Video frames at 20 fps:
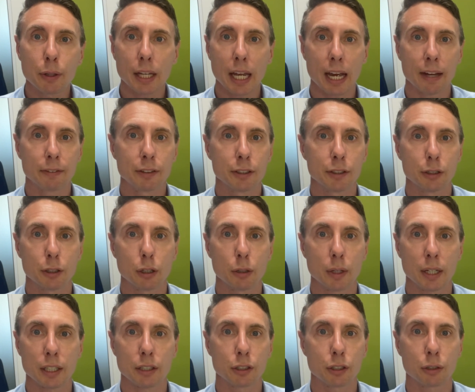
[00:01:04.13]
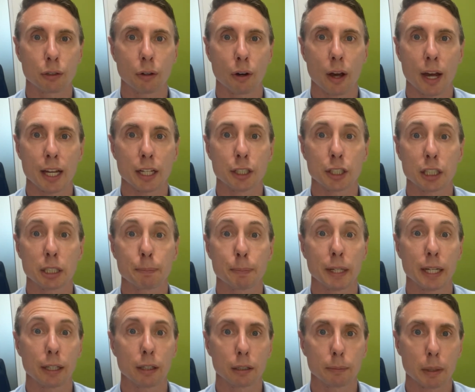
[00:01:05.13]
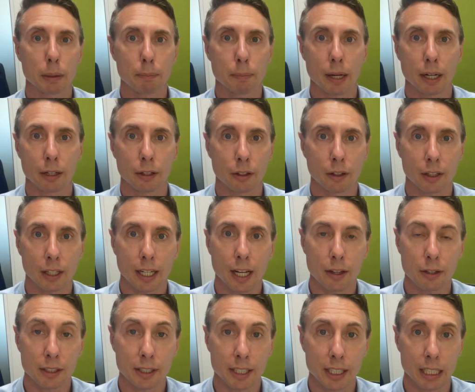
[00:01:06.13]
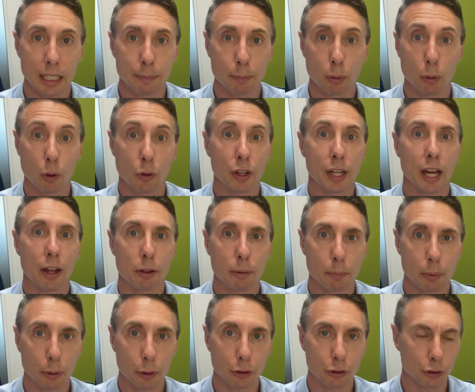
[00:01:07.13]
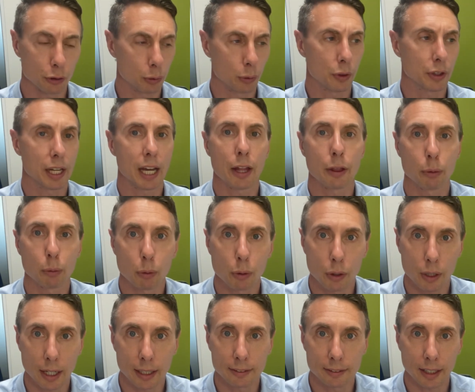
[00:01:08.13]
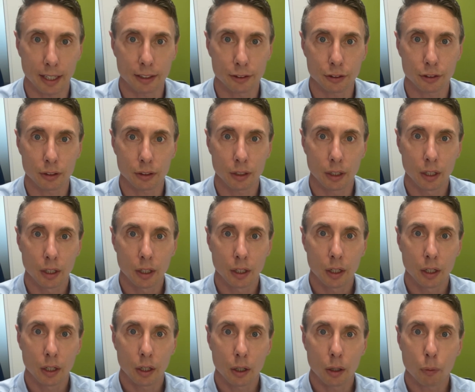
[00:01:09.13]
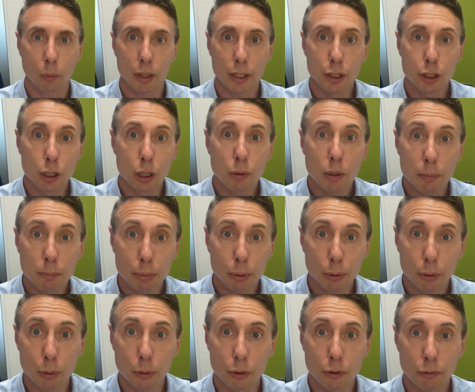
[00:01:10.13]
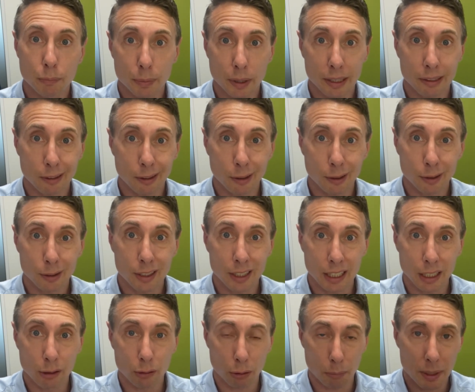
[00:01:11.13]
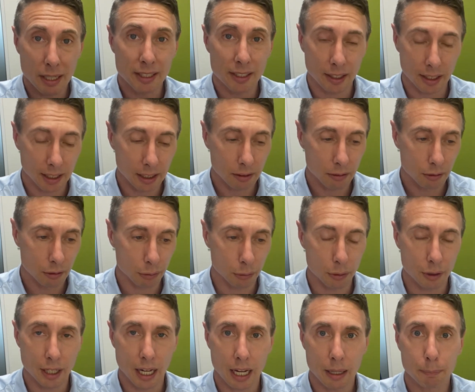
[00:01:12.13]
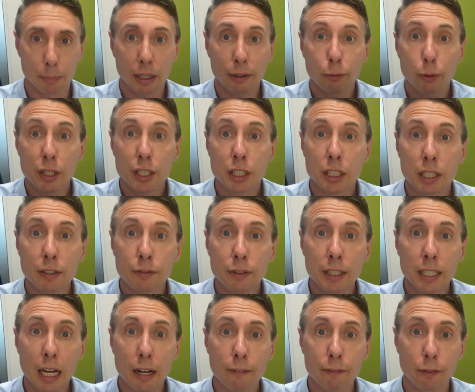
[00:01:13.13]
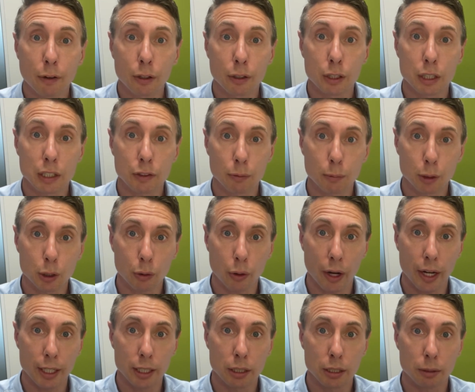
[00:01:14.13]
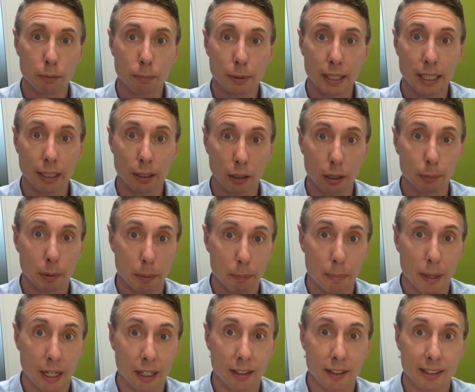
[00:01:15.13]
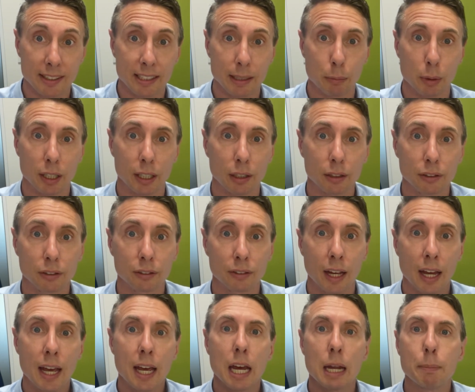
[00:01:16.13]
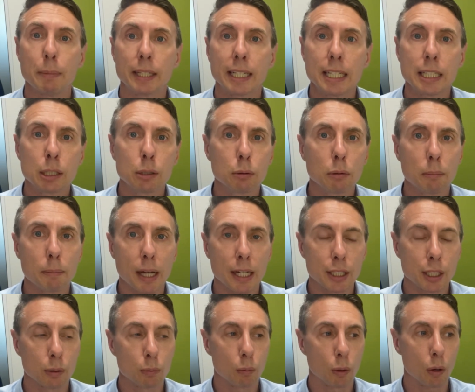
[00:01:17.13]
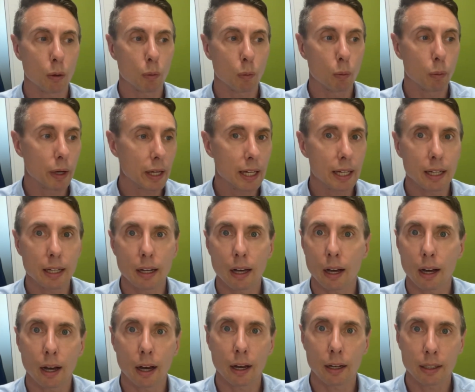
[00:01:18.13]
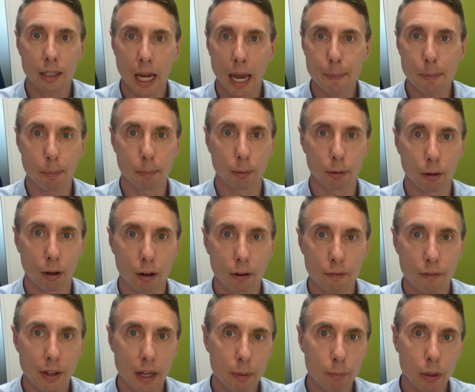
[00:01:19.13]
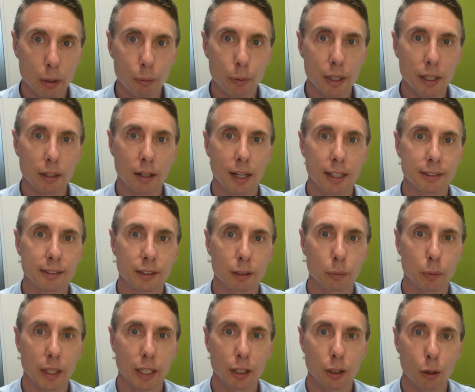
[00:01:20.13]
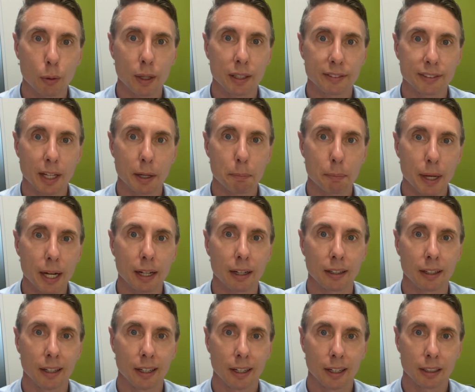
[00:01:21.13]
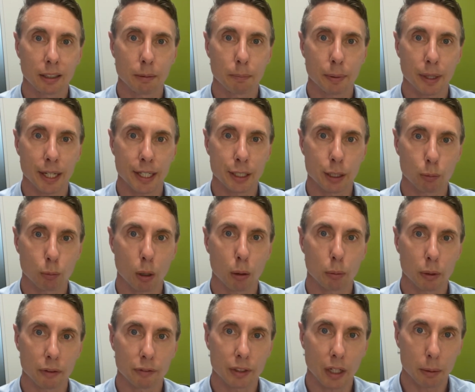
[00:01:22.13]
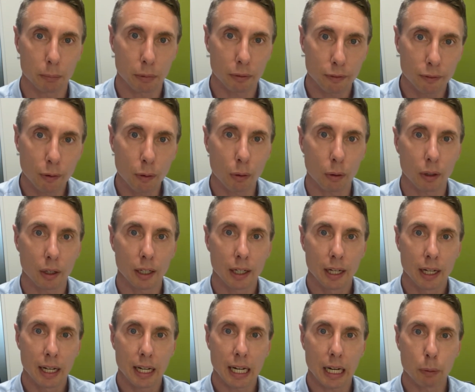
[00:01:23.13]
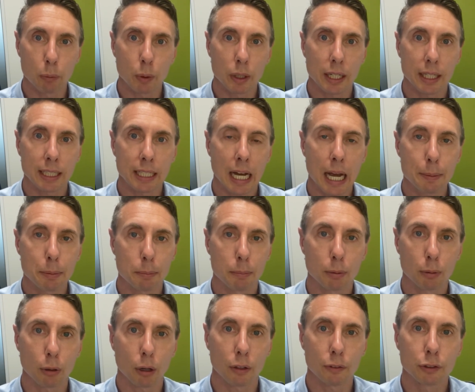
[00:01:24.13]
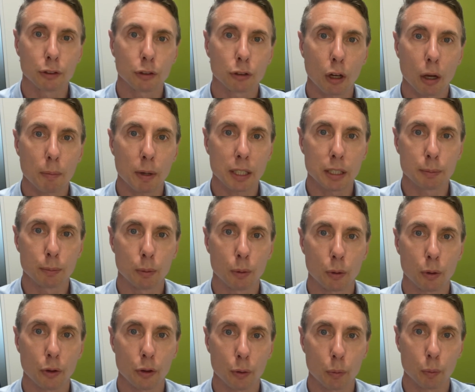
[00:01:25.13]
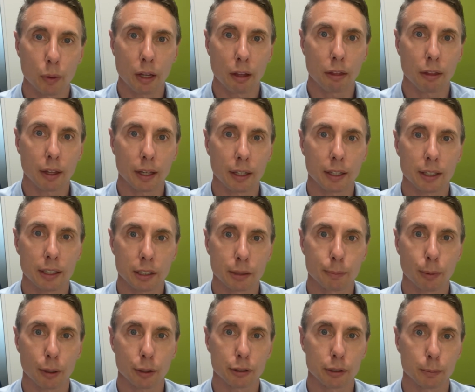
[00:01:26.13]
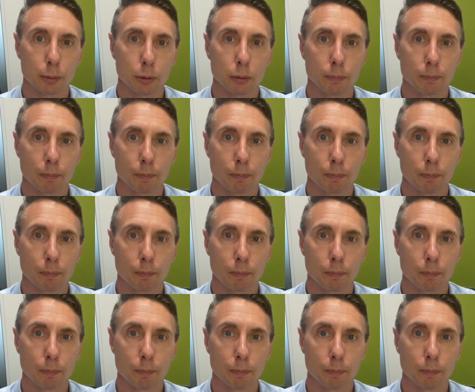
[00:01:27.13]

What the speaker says: you have to do is try and just be a little bit better than the other team or the other person or the other organization. We do improve, but only incrementally through that. But if we shifted our focus from trying to be a little bit better than someone else and begin to imagine what we are capable of, then we realize that we can always get better compared to what we've done before, and we are capable of so much more than we think is possible.